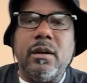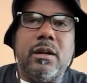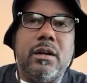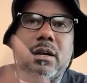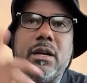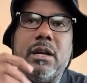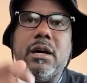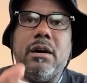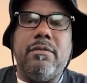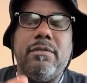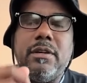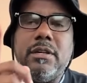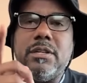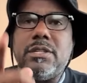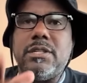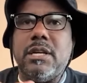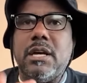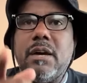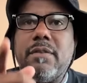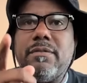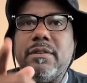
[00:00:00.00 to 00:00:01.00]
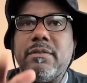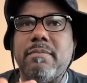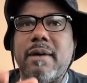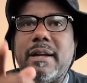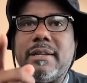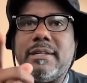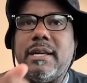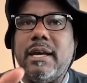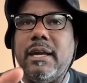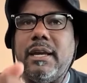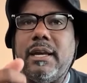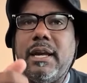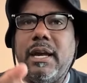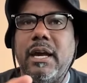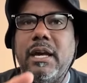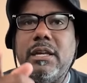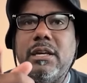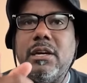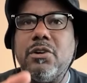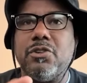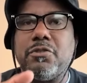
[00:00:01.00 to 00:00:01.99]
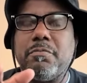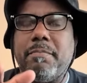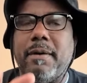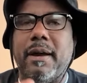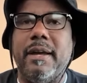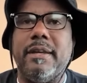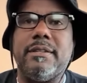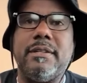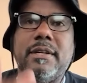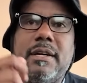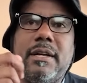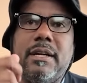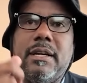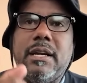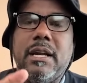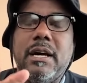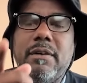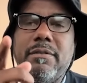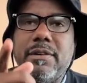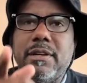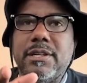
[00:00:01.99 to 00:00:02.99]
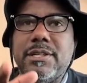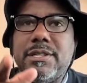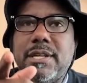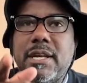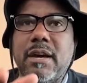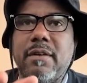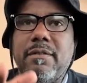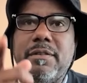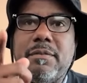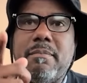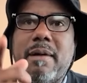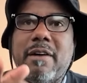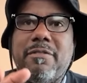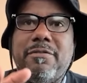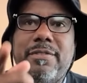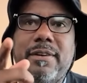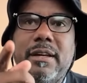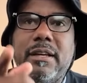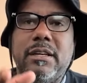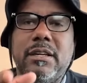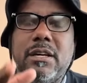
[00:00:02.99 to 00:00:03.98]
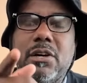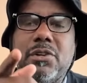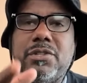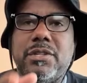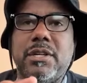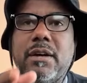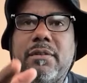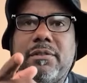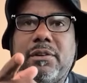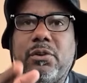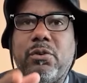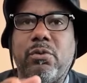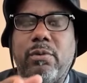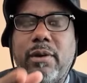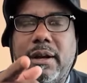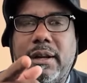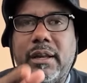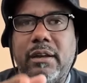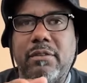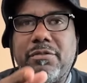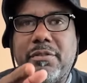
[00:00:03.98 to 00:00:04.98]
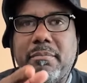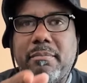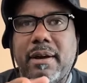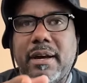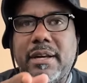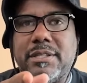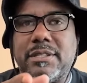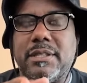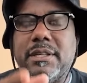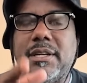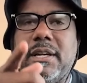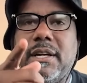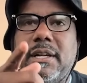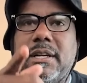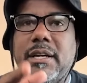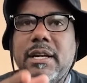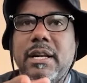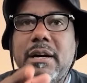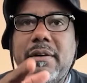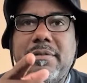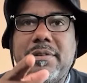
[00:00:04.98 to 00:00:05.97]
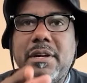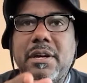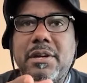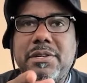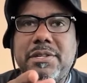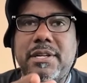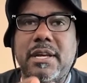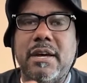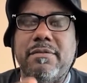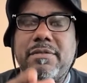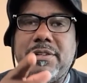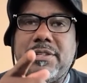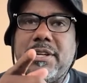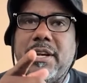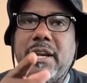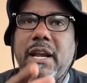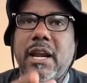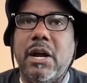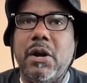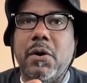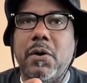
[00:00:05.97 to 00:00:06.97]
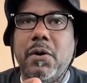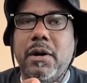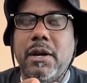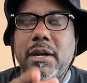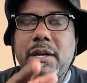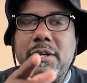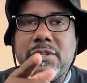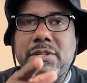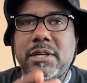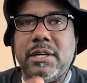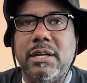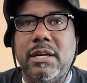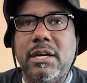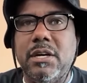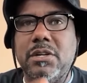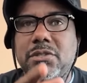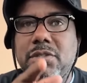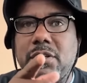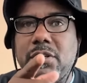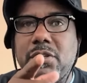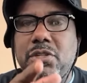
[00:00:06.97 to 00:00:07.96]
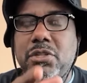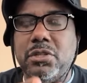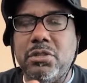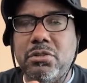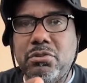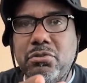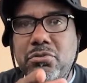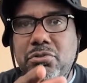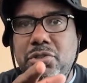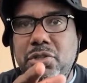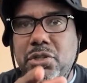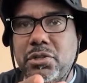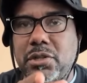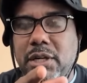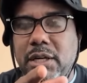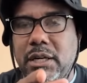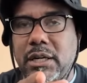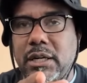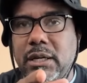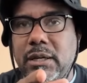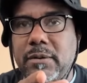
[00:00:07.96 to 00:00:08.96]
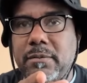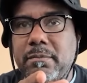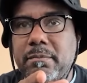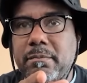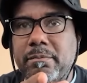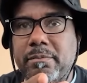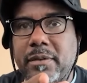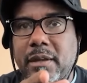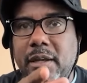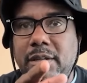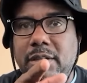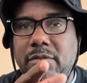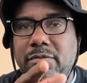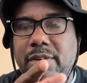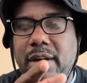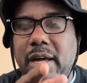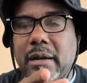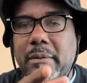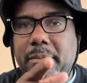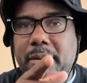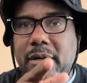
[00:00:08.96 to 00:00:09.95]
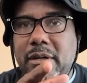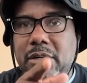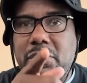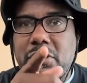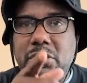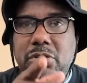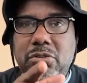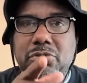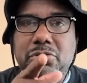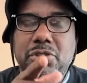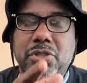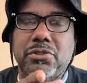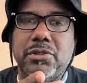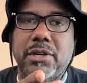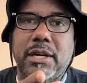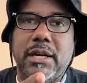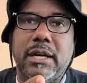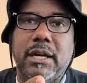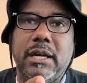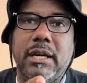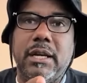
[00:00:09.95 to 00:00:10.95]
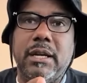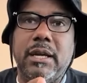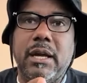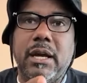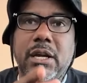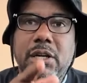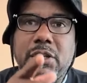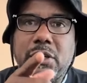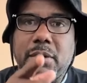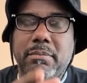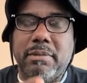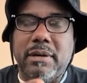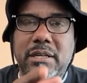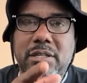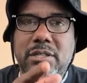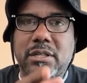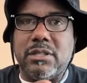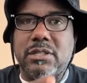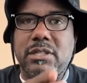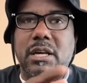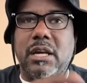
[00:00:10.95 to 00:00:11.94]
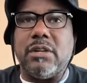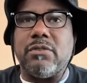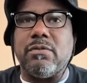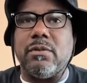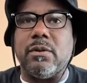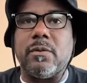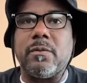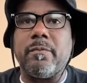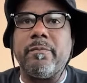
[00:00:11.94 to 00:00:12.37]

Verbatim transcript: Loving yourself is by taking care of your space. Loving yourself is by feeding yourself the correct information. Loving yourself is learning the skills and tools you need and developing the tools you need to be successful.